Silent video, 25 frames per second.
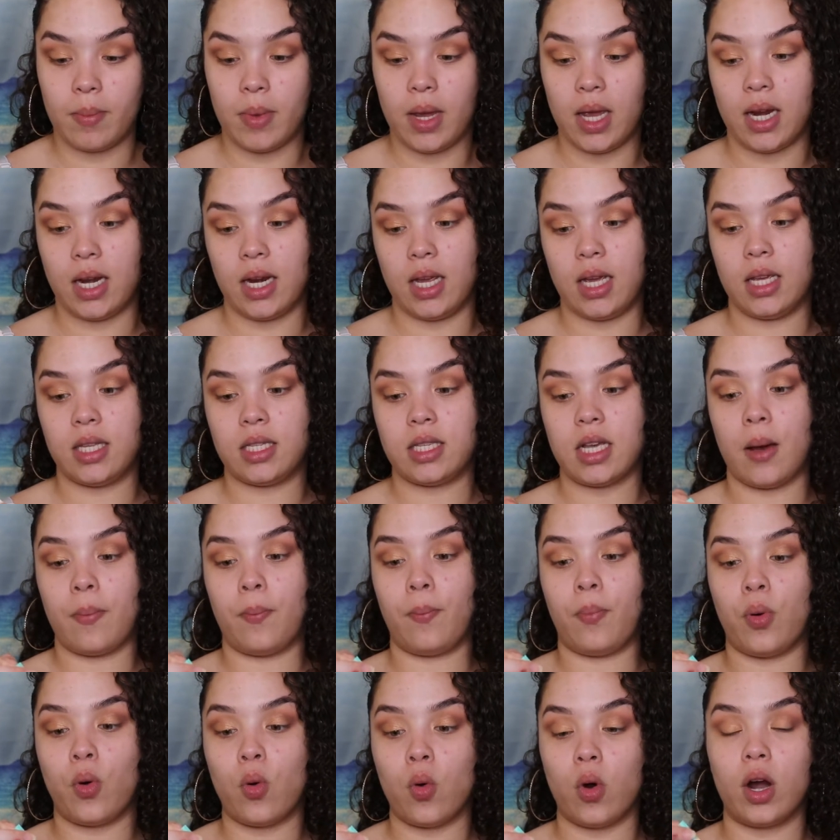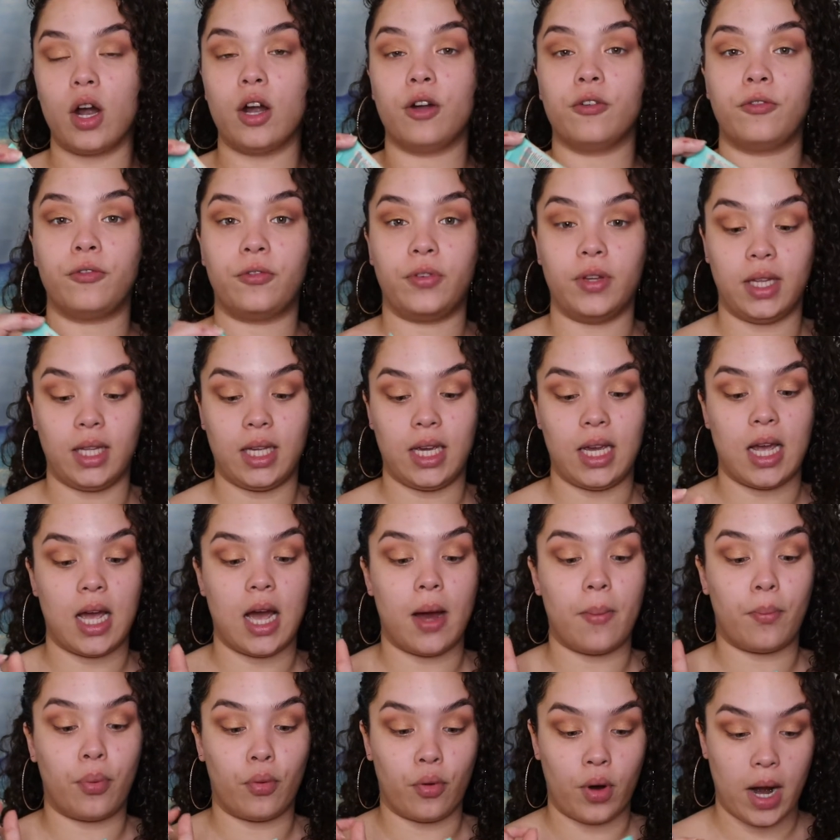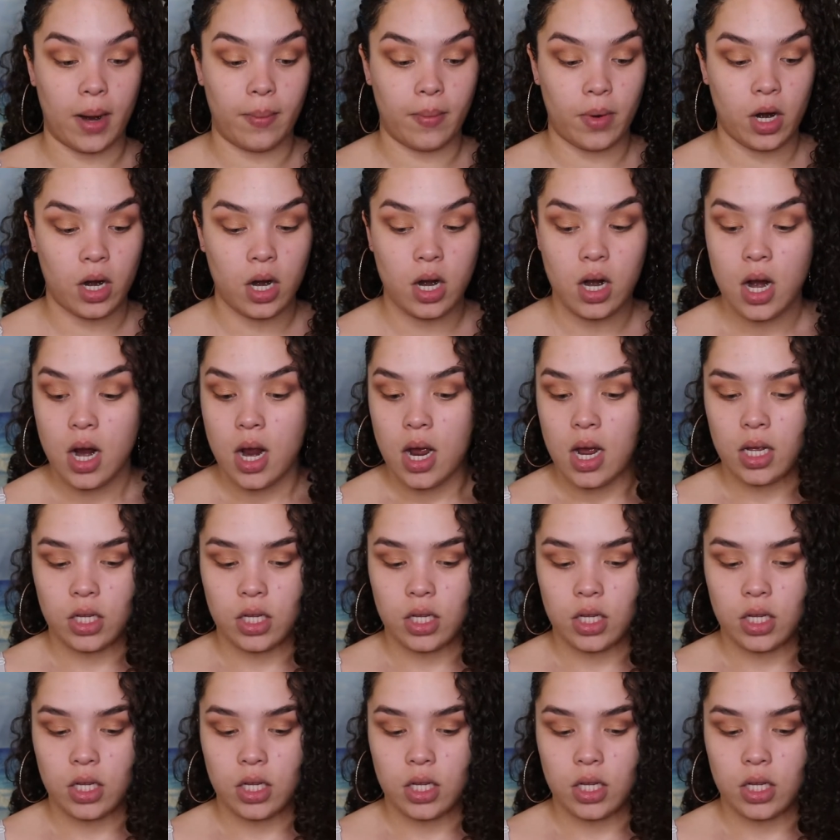it is a pore filling primer.